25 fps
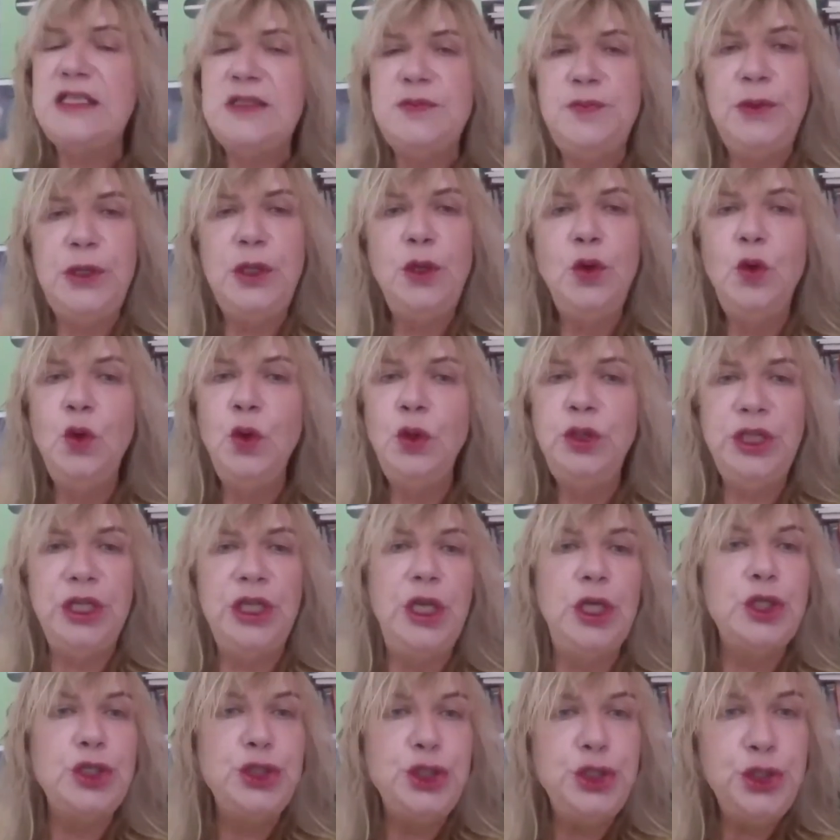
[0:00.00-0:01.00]
I speak good
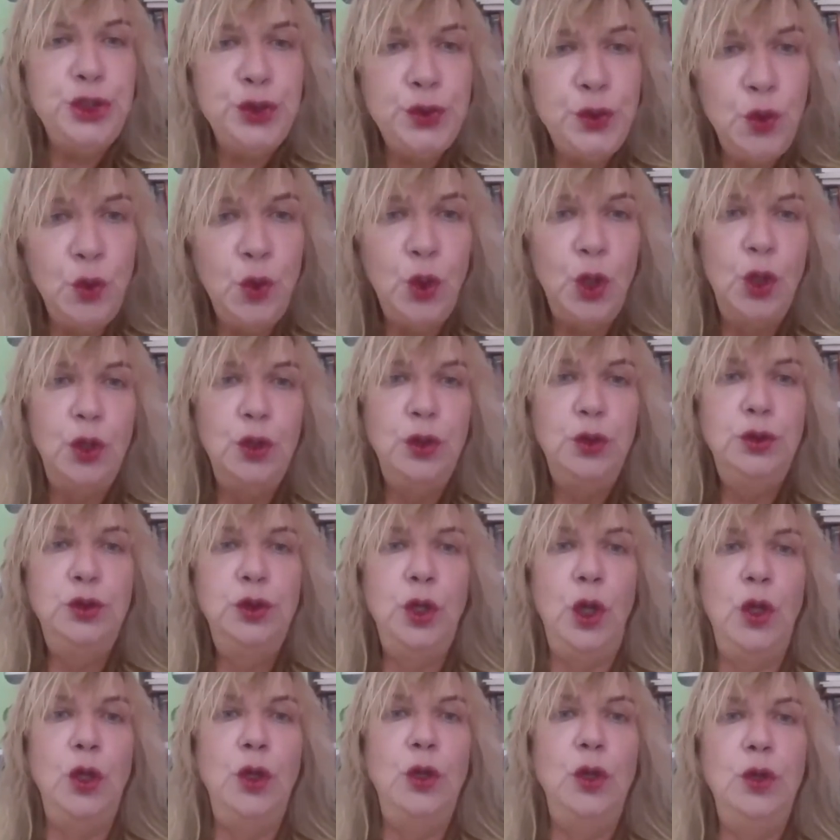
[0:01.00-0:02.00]
English. You
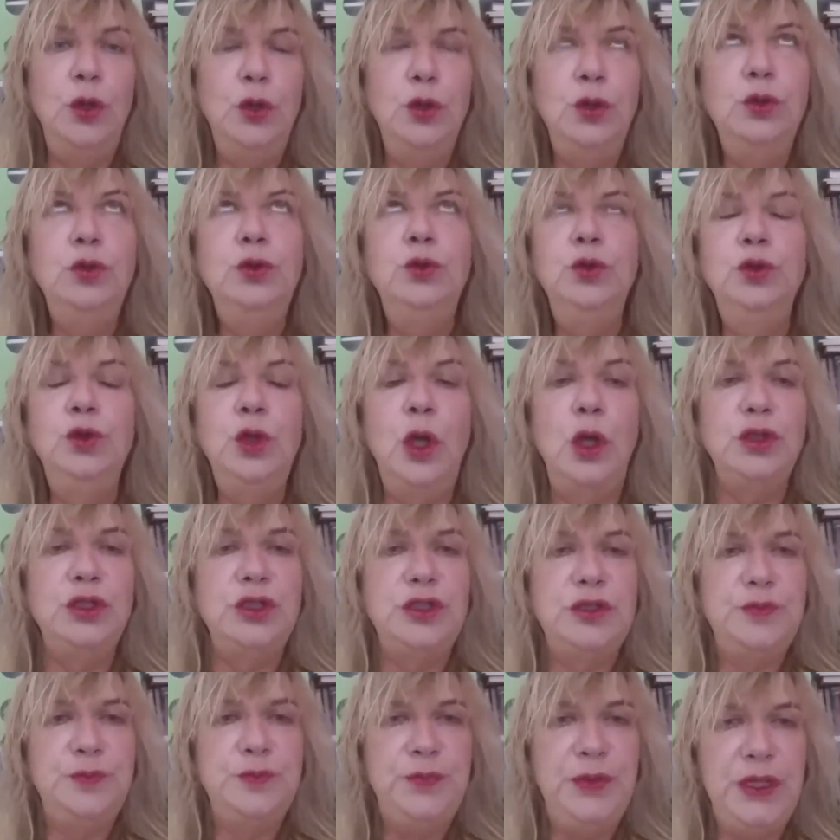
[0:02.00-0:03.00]
don't, do
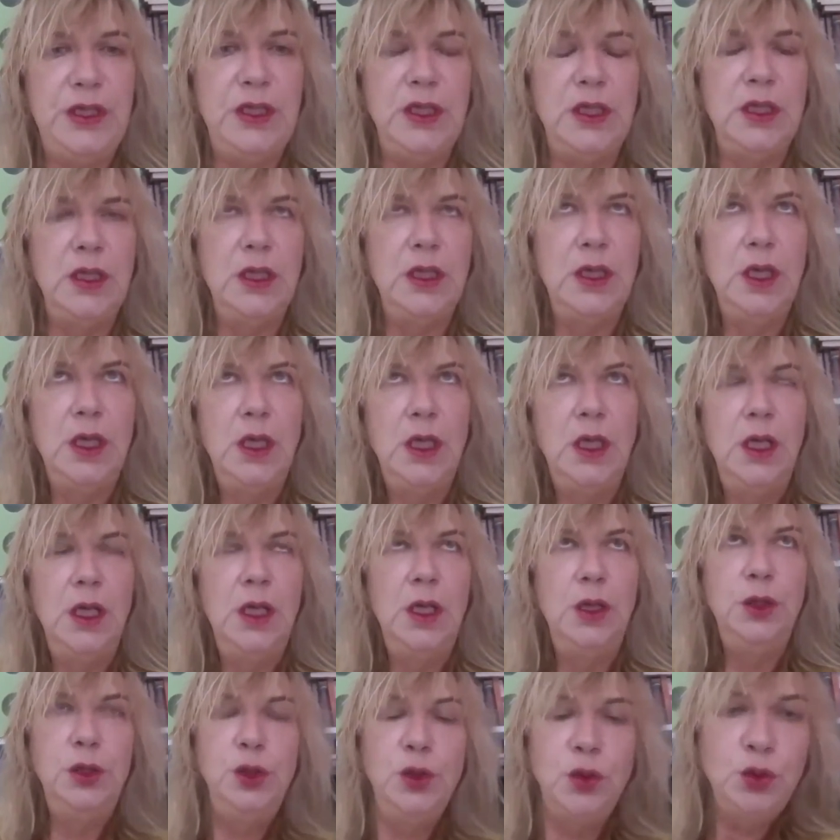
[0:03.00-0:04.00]
not speak,
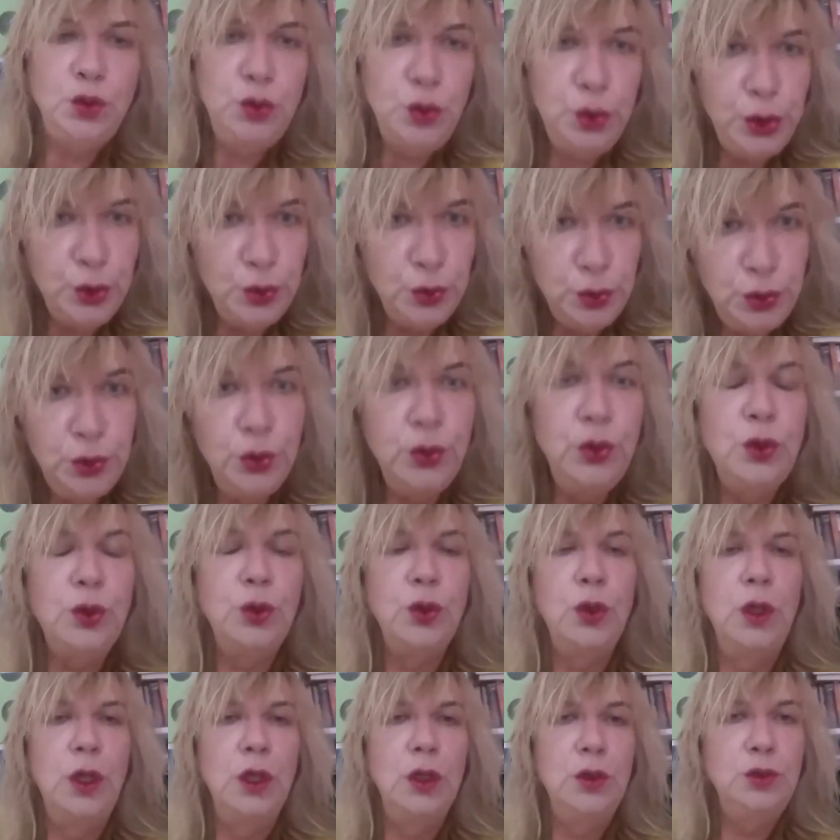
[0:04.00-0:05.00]
you do, you
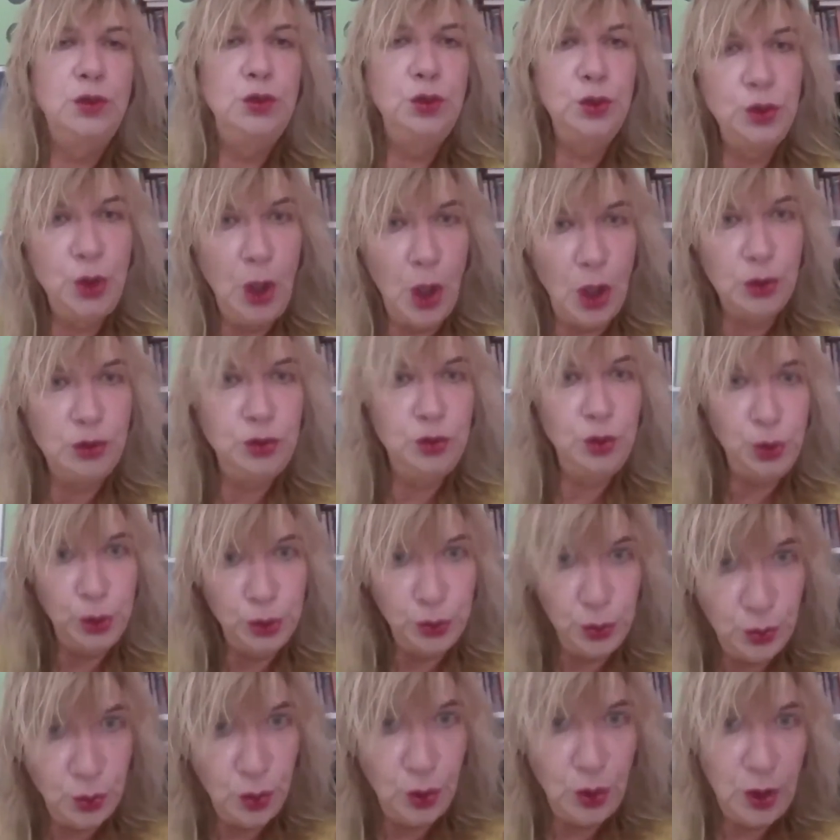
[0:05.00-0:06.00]
do, do not do
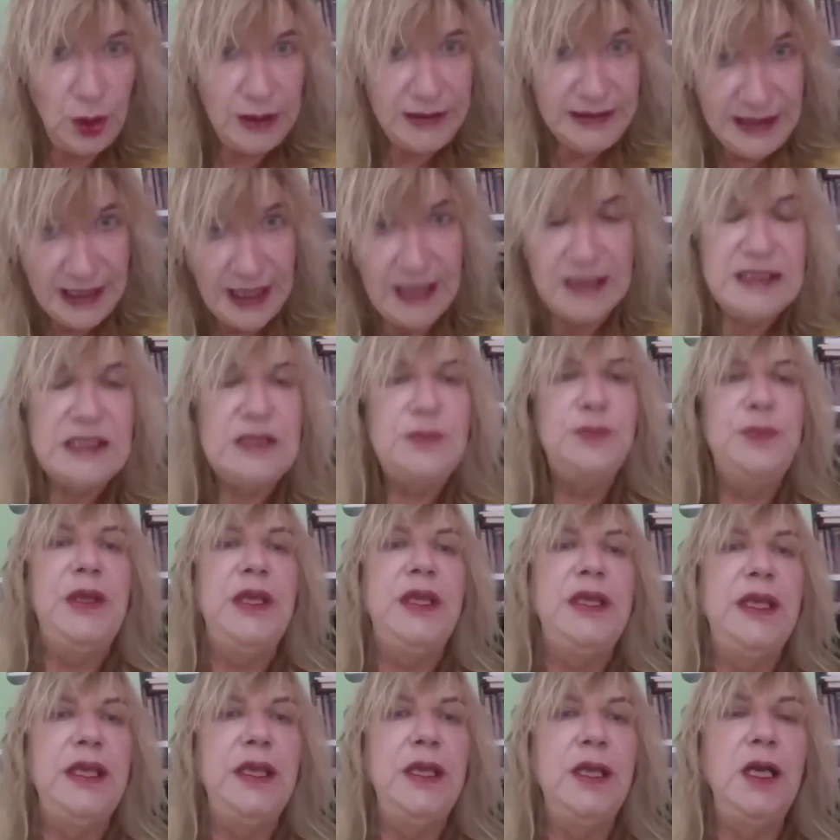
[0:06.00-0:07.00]
you can
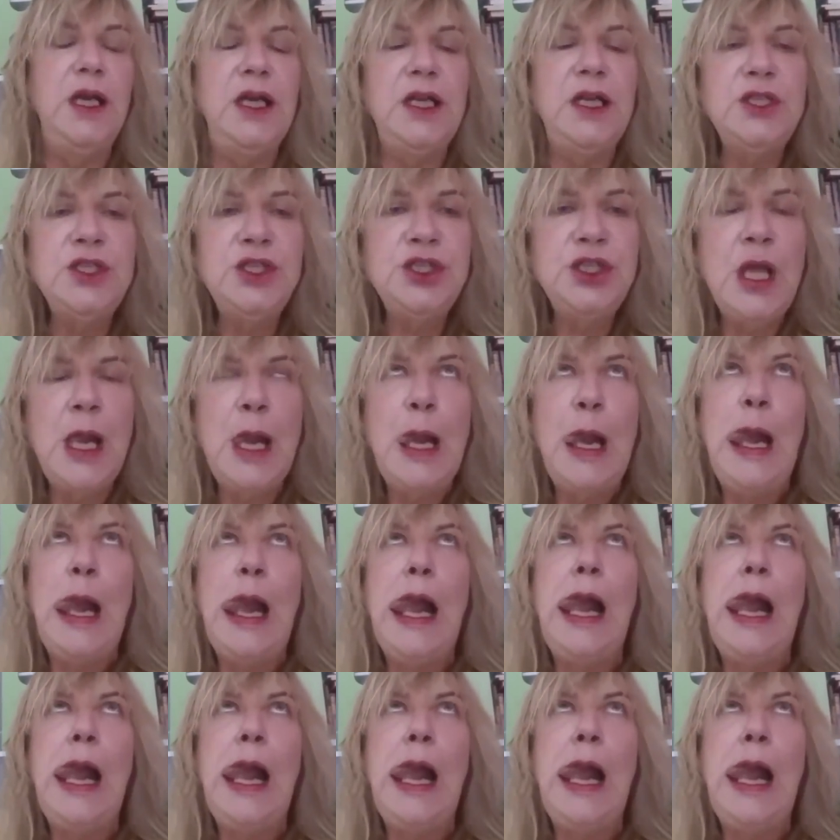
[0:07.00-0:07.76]
speak English.